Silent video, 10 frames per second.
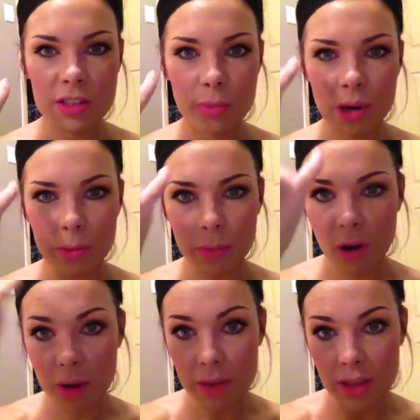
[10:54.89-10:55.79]
the Prep and
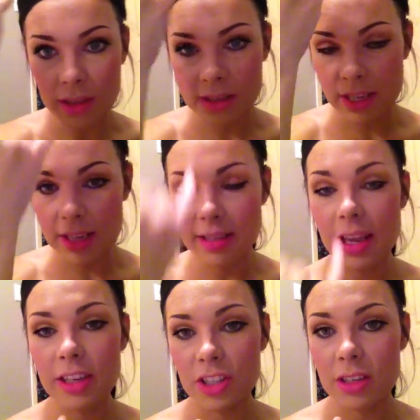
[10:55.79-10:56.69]
Prime in the T
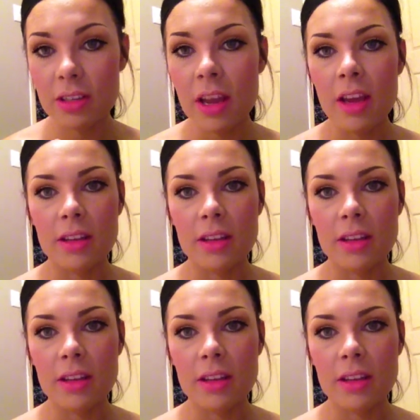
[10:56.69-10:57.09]
section,